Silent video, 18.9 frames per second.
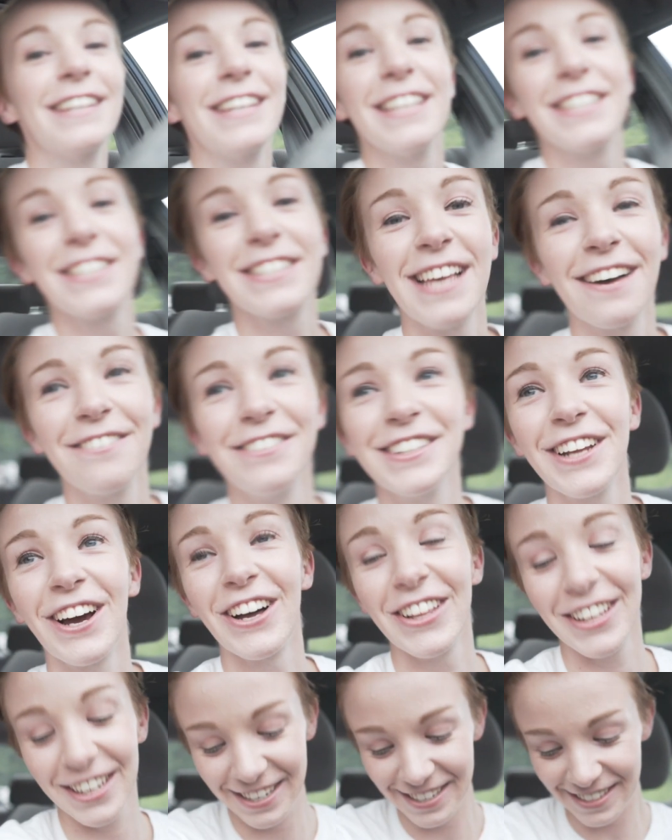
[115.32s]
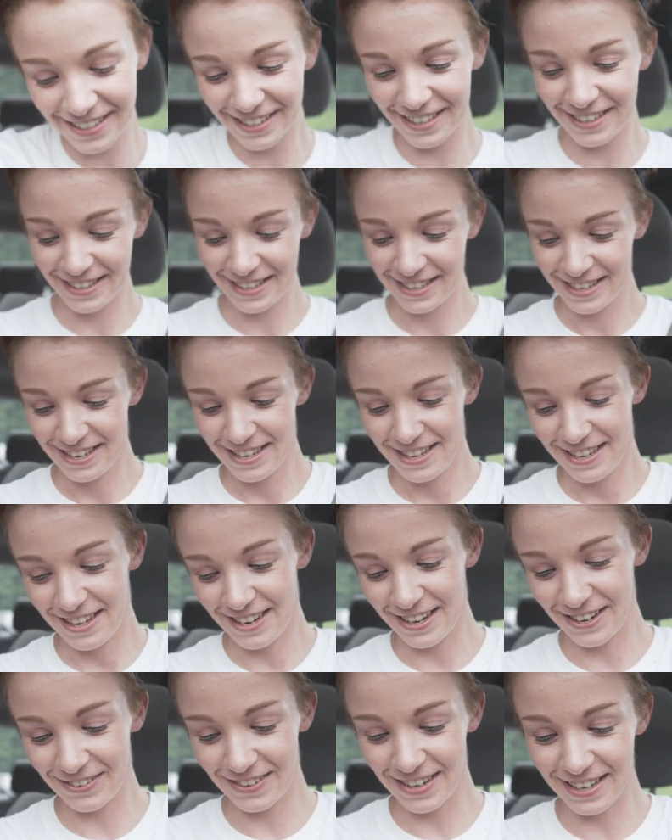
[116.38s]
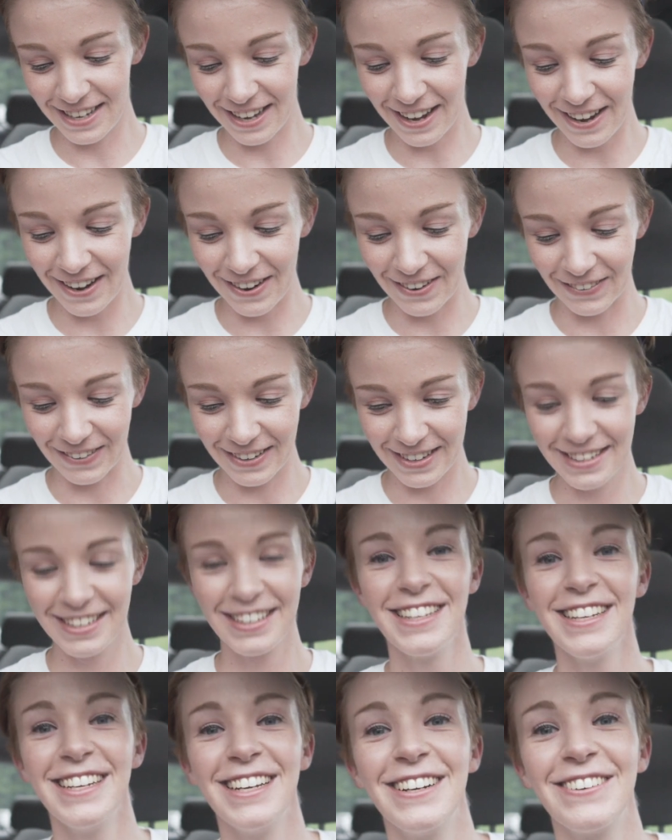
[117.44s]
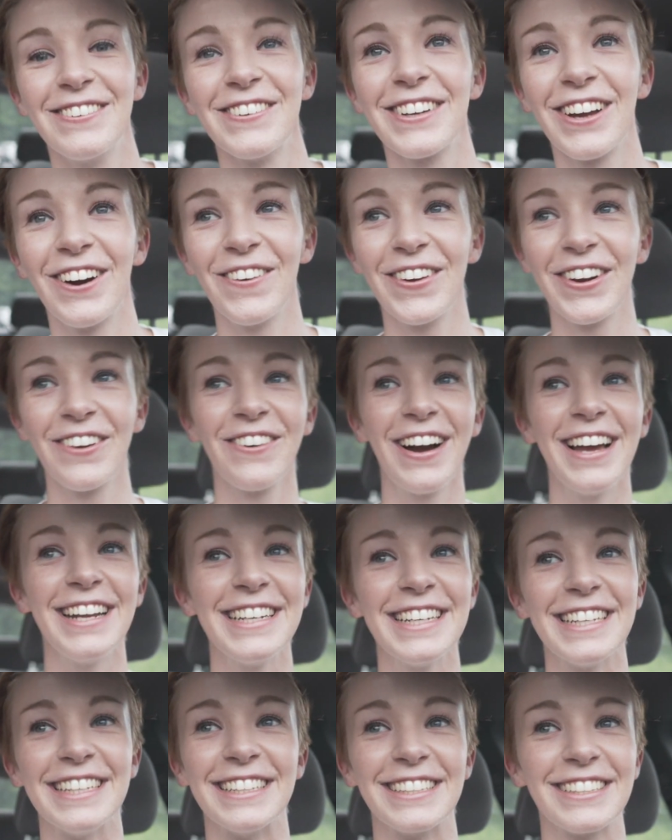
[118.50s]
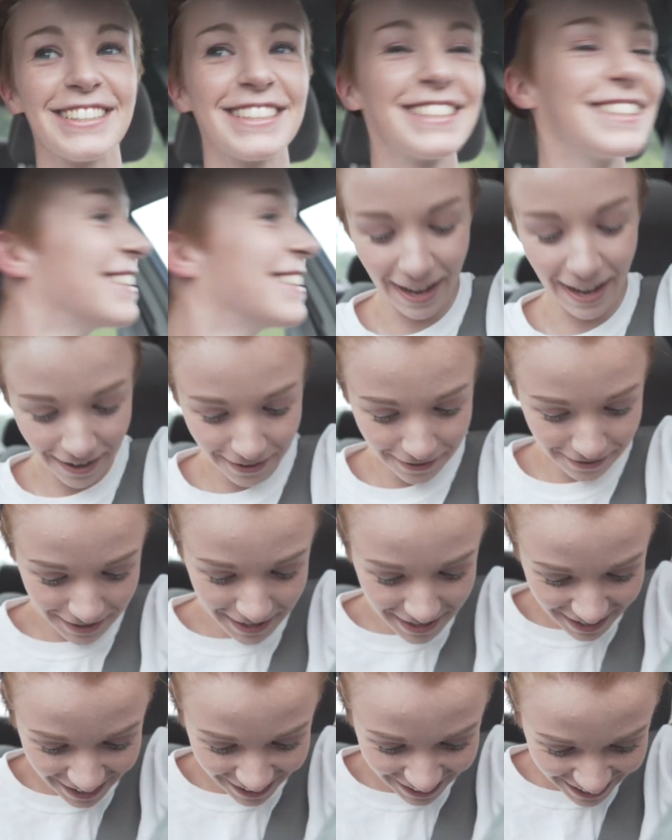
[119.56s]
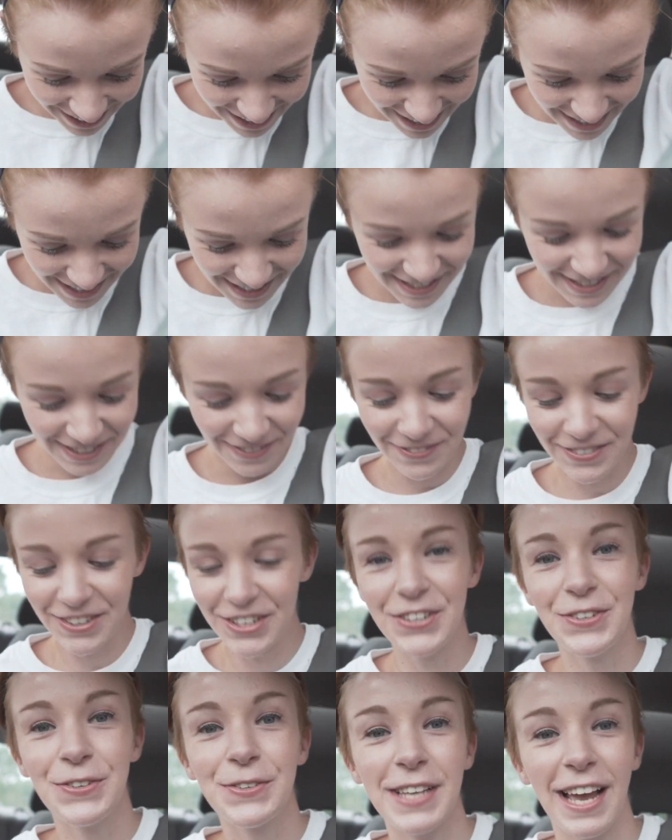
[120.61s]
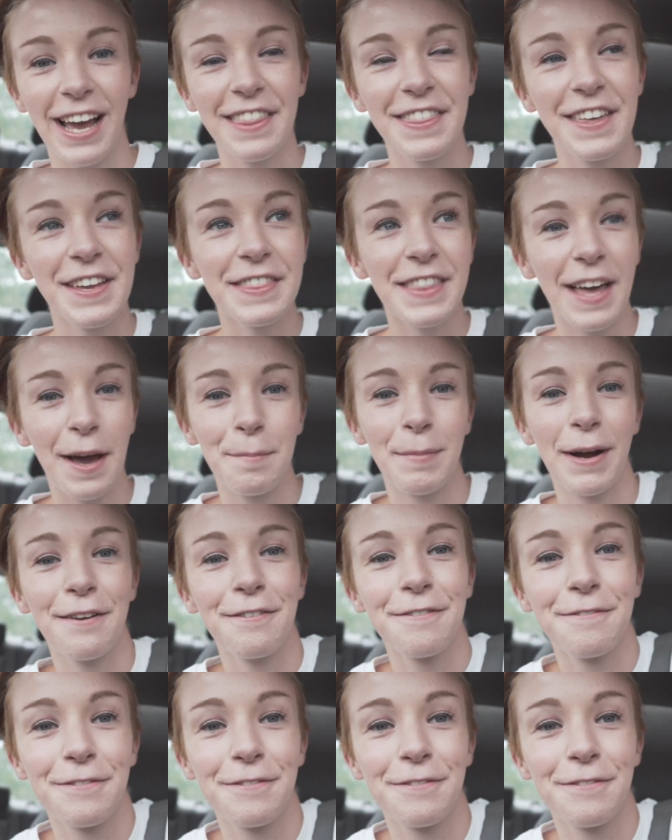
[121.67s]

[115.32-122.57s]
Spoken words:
it. It's $7. Here we go. We're going to Wendy's. have some news. I think that my